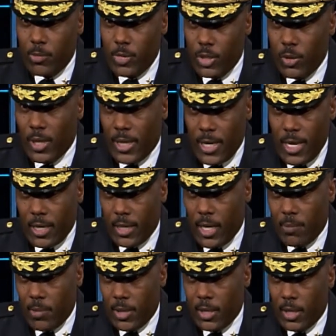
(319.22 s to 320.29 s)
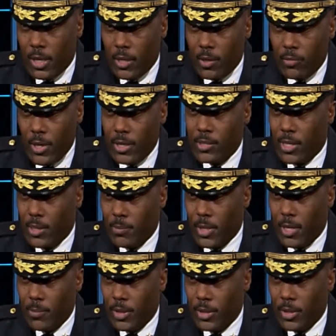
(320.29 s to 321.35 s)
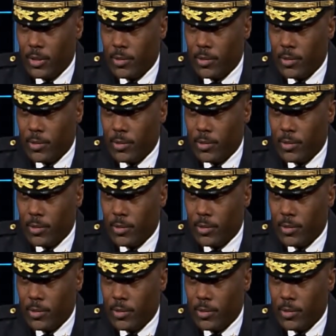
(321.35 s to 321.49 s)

So it kind of came in around the same time period.